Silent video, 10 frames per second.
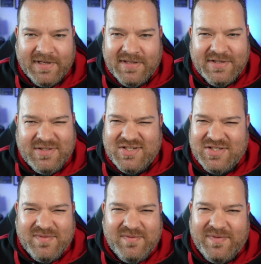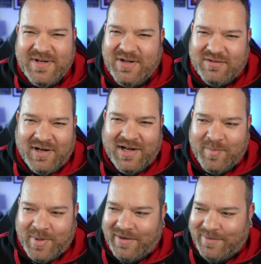There's just something not right
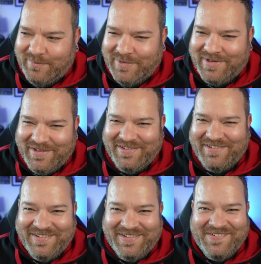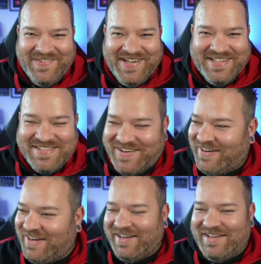about him. You know what I mean? So,
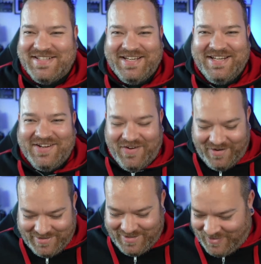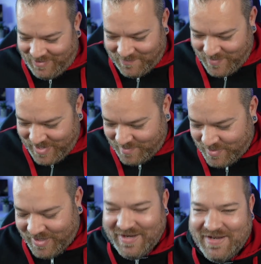like, you can't win.
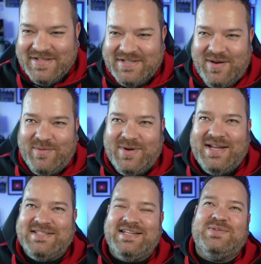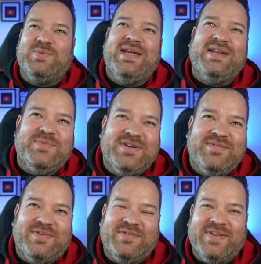But so everyone has these weird and
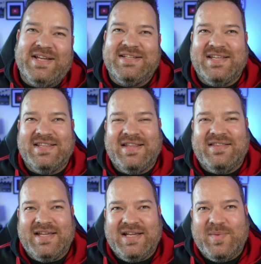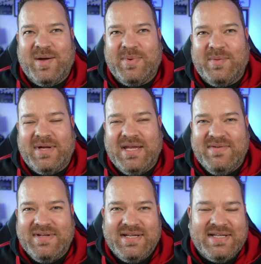wonderful things that they think about people,
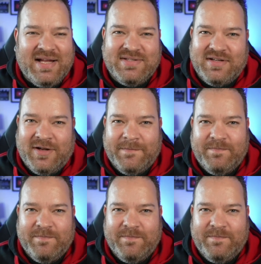even down to like,